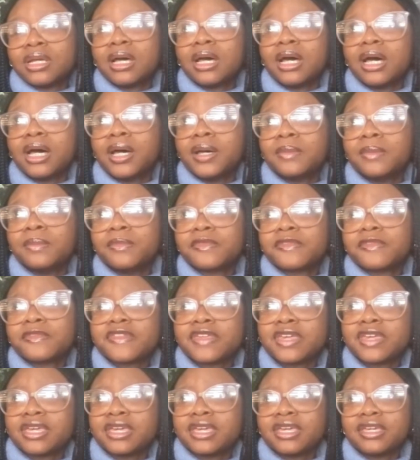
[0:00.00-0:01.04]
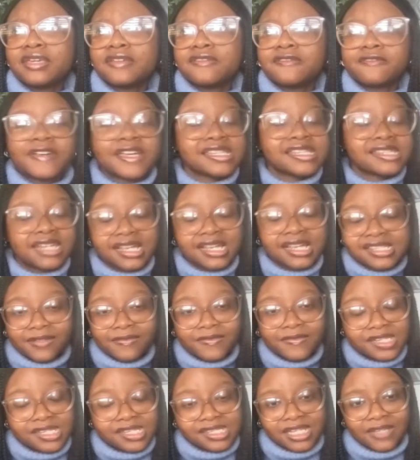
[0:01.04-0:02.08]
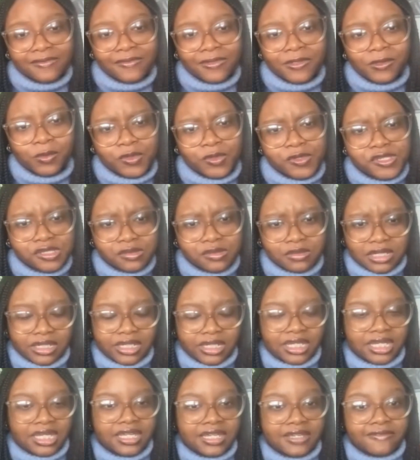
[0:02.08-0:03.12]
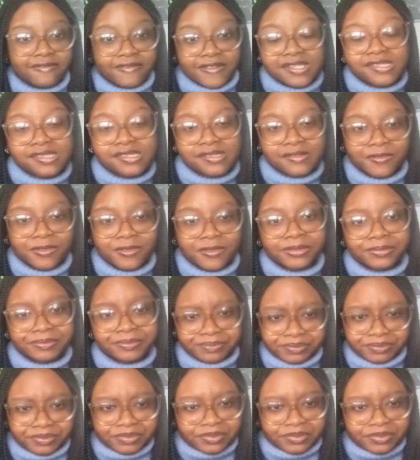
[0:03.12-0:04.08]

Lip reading: The Festac 77 was a festival